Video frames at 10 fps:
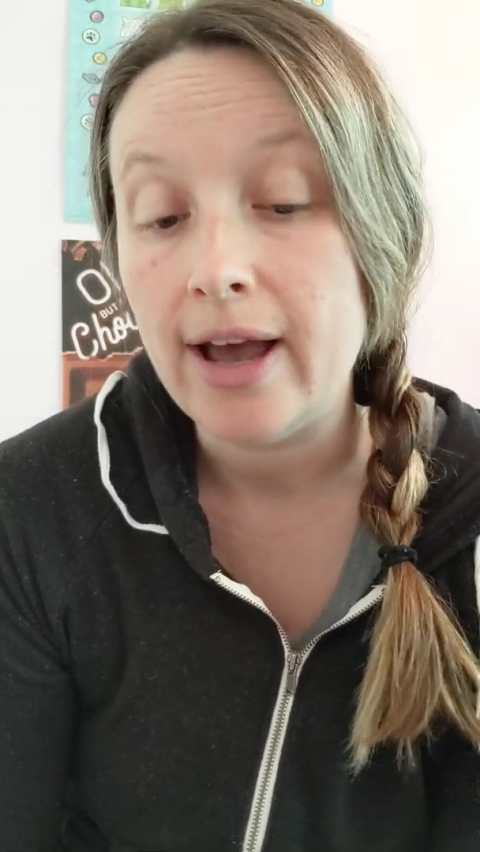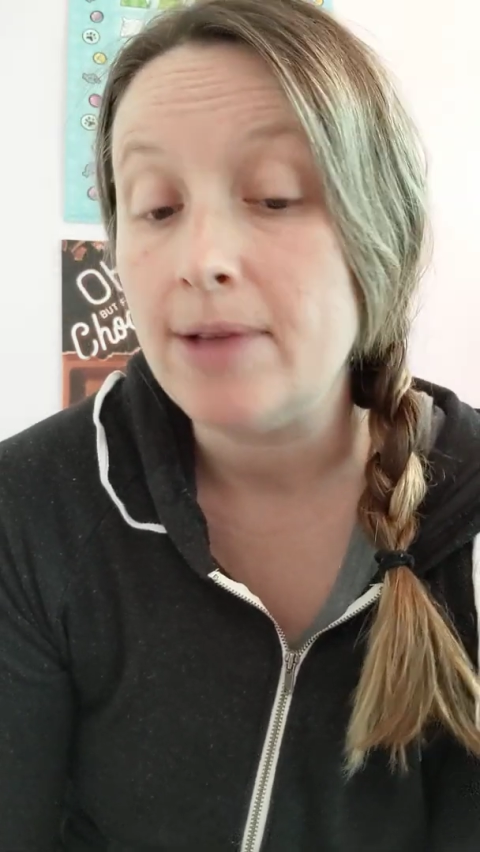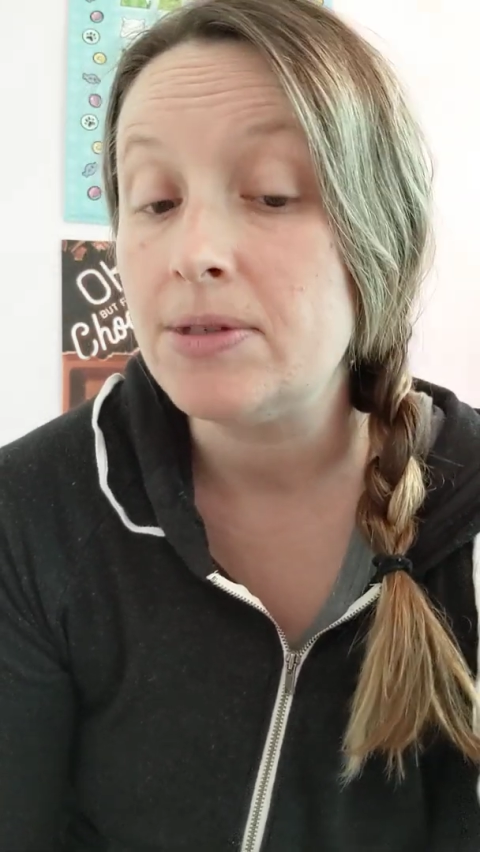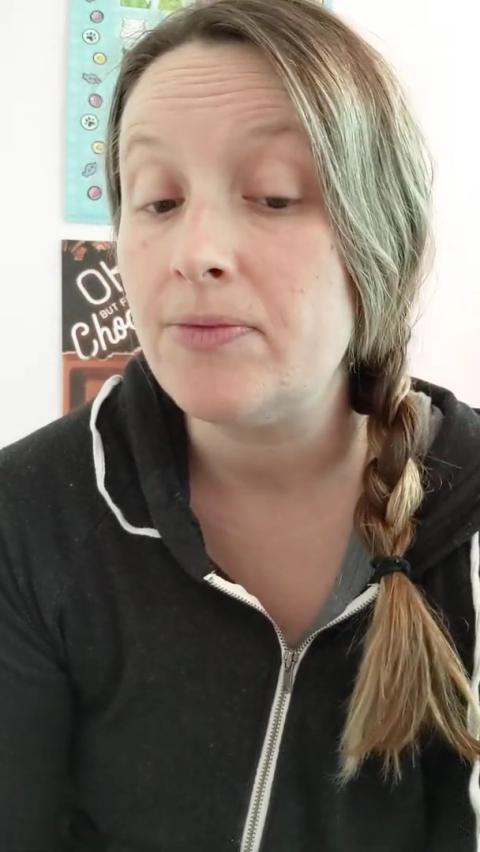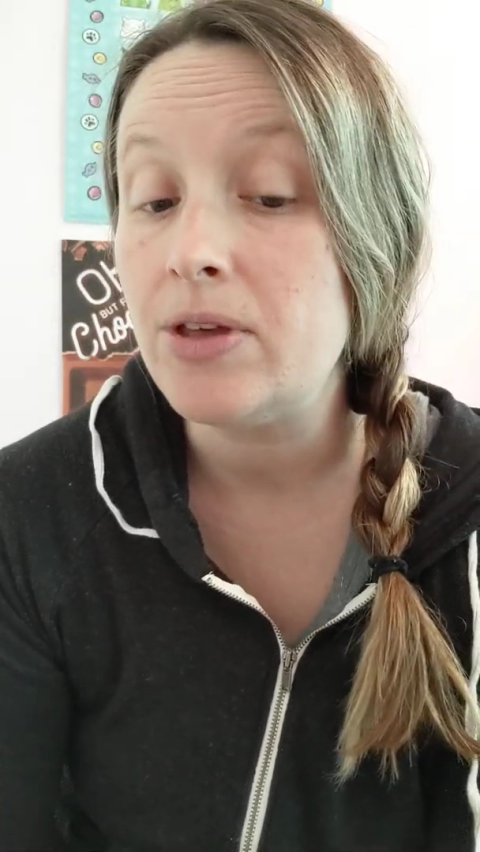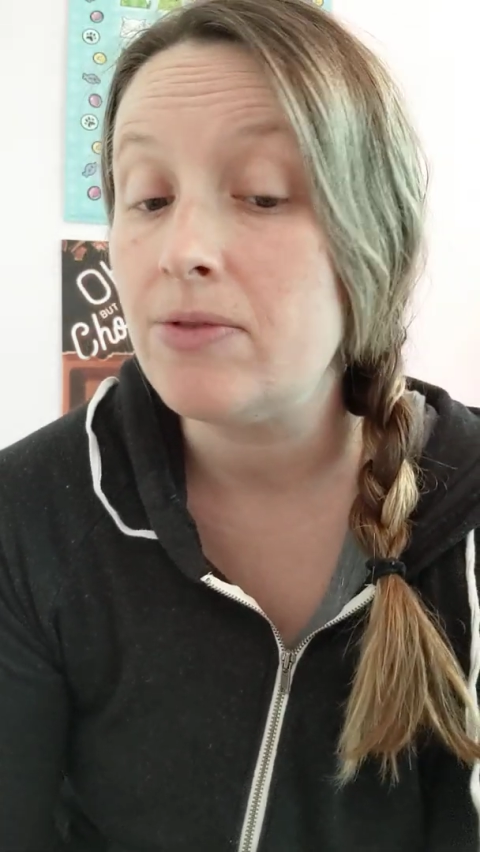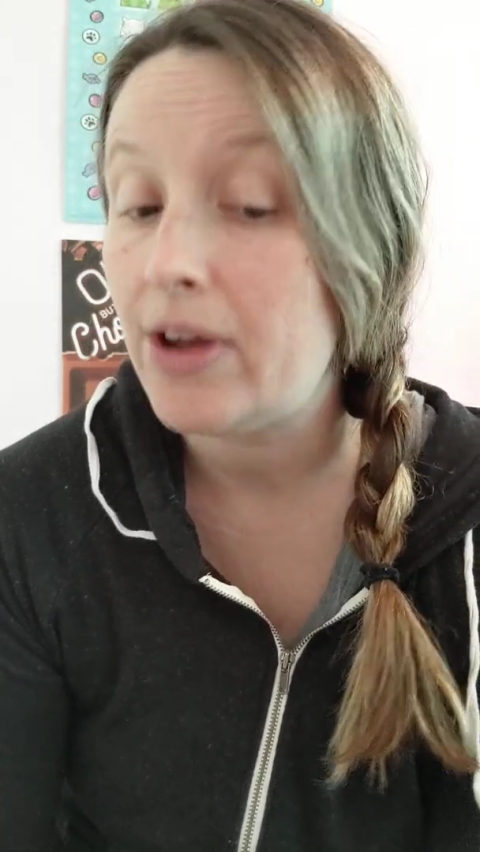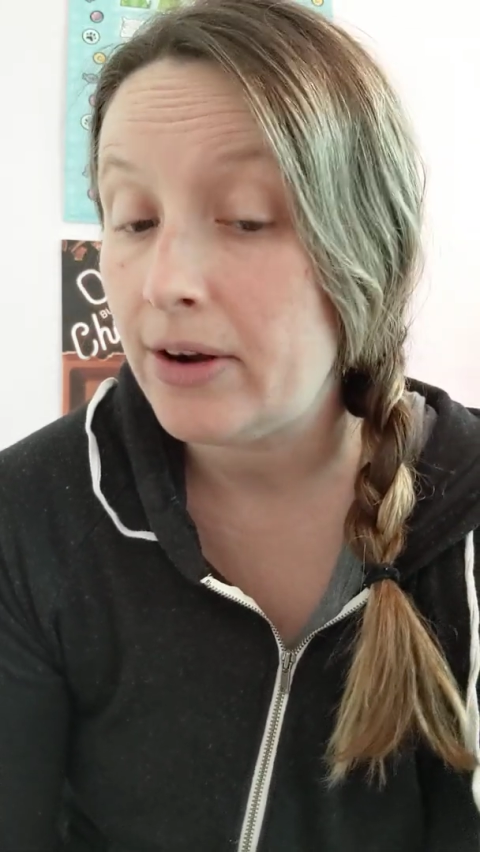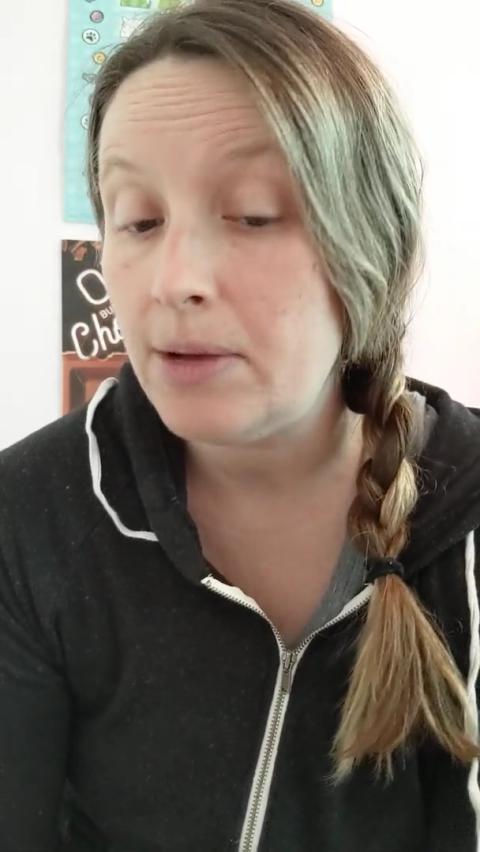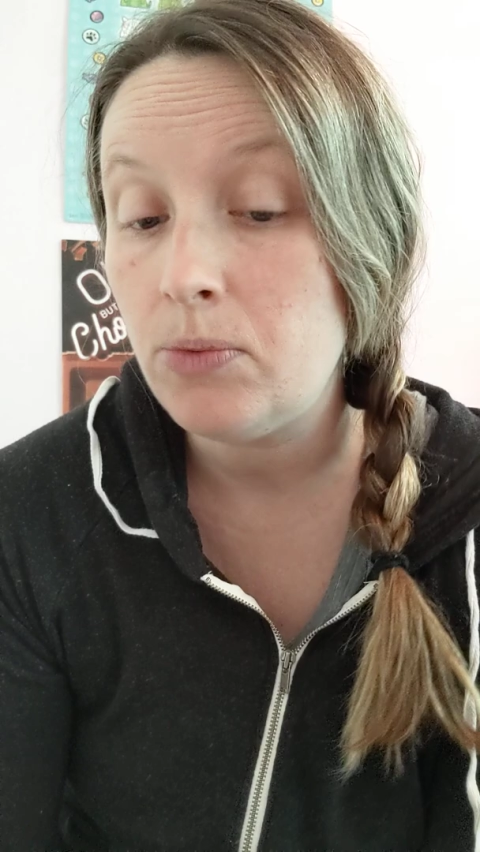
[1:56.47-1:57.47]
I have something
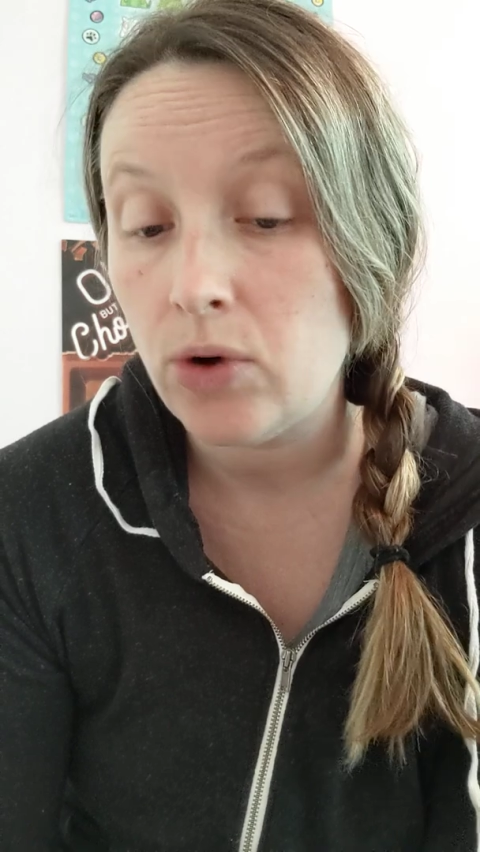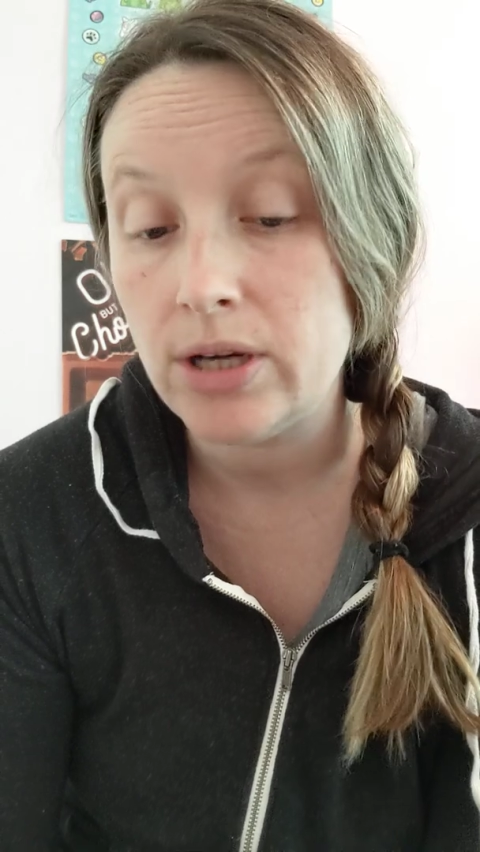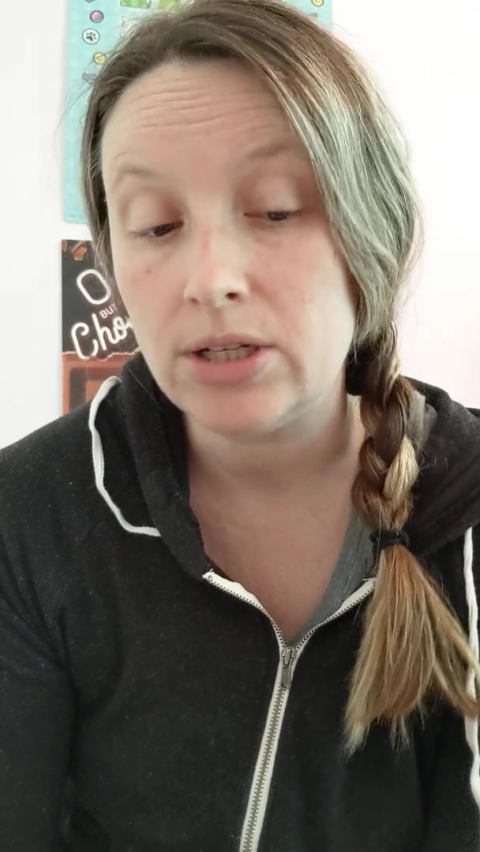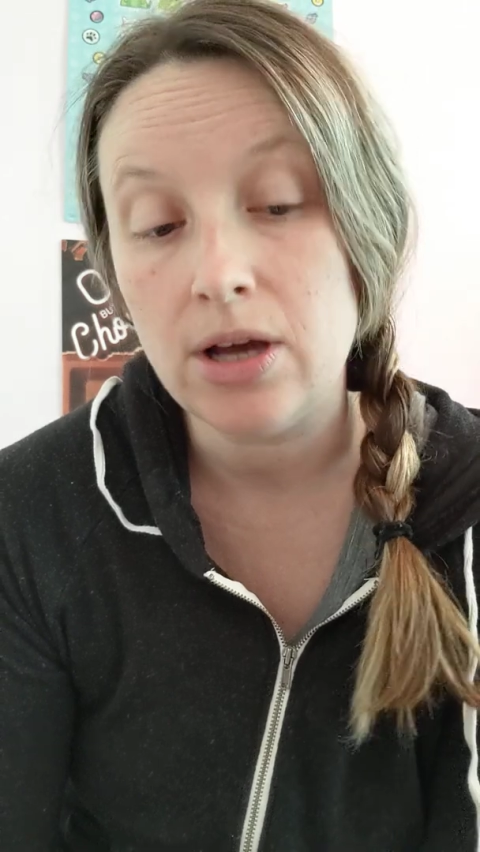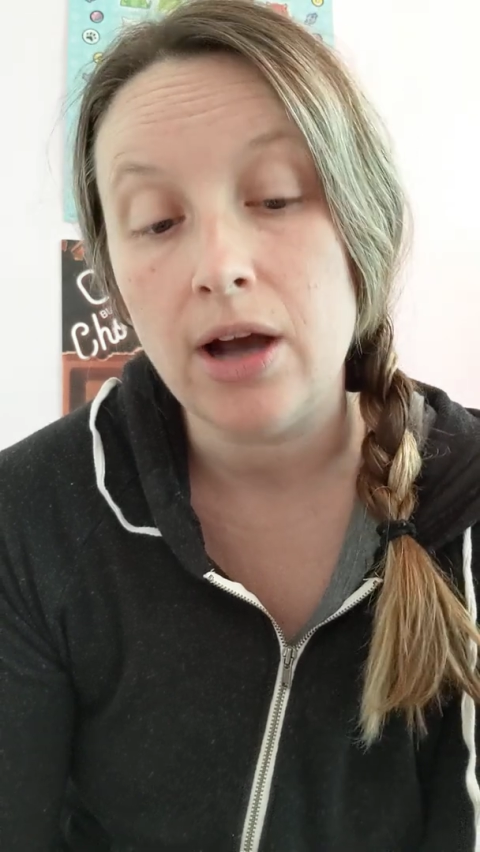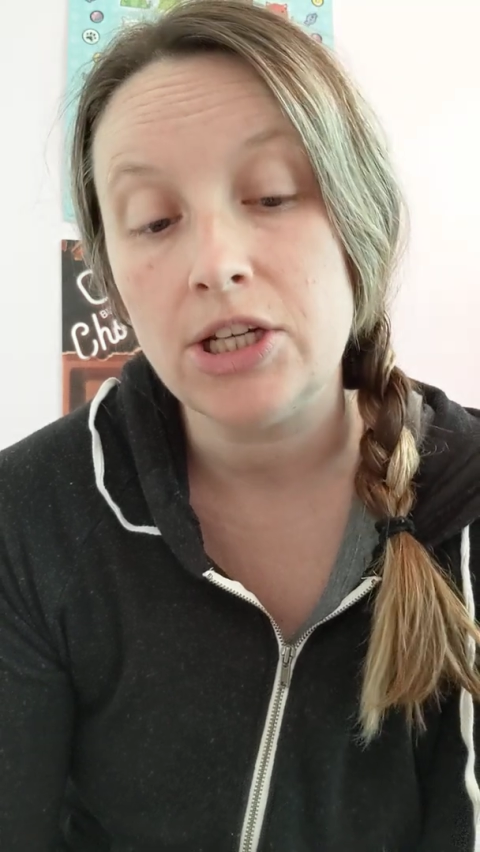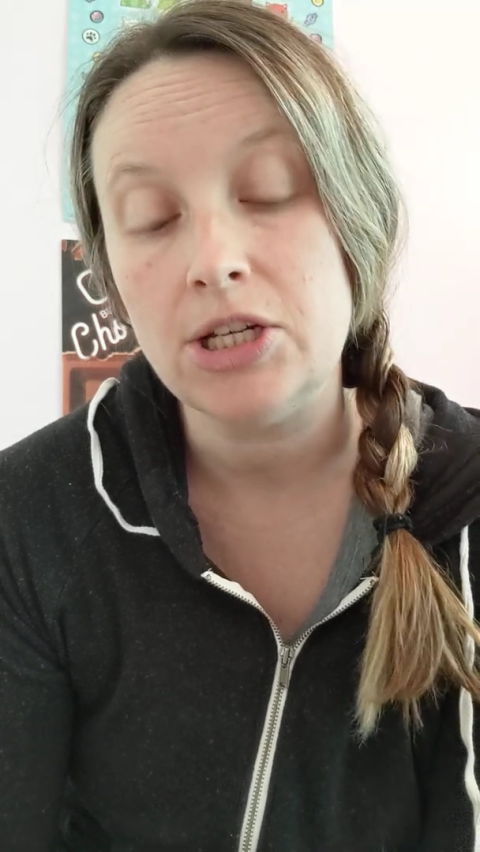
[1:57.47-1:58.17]
very important to talk